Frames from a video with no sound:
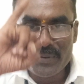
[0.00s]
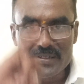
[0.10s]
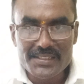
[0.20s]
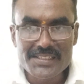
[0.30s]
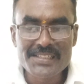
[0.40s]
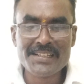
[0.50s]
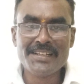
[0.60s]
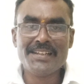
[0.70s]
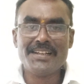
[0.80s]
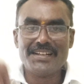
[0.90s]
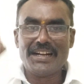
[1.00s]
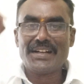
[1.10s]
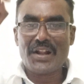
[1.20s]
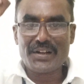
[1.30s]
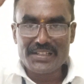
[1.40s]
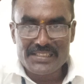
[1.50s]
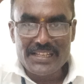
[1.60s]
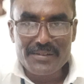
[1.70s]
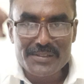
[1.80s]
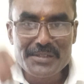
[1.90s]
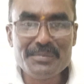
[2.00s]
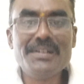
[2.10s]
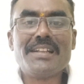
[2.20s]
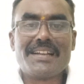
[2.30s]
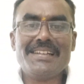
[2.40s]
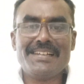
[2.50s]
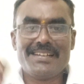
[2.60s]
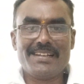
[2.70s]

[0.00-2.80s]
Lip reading: persons and not the same similar